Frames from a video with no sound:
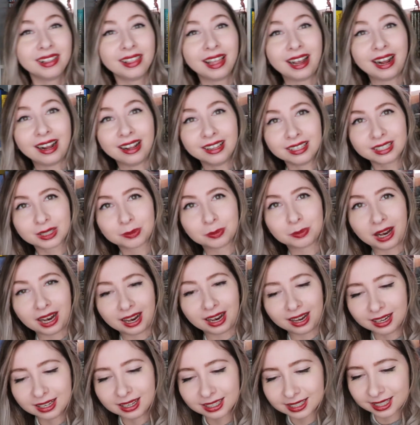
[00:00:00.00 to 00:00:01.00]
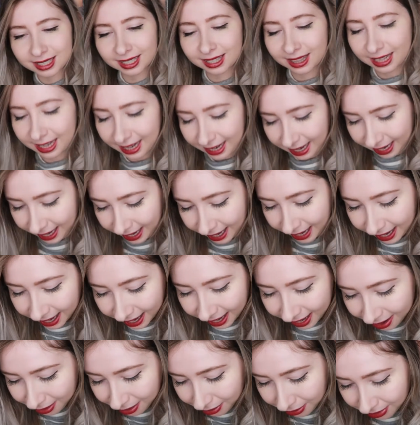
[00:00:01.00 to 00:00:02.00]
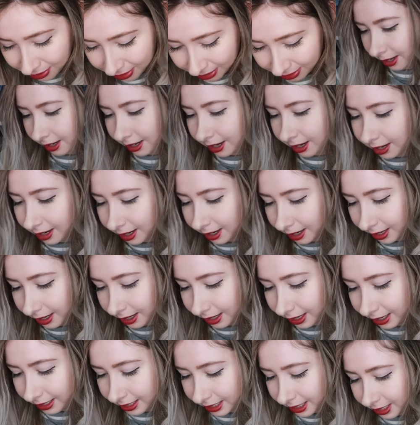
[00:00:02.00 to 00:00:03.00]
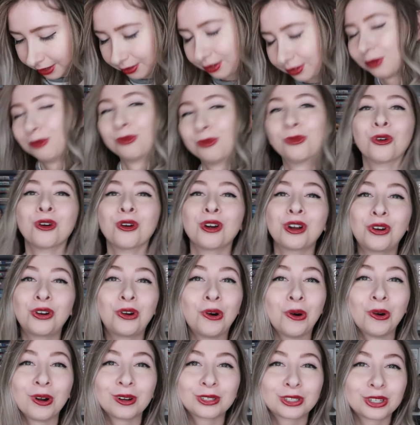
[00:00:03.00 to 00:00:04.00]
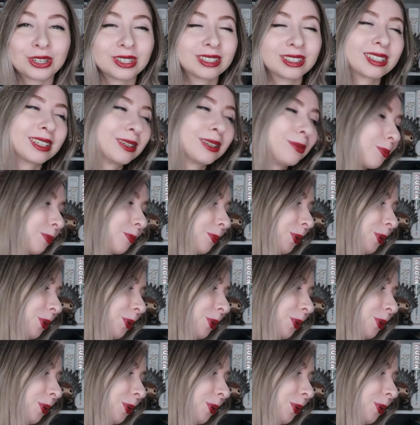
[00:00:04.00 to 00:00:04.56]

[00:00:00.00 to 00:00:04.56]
the last box that I have, it's even more gorgeous in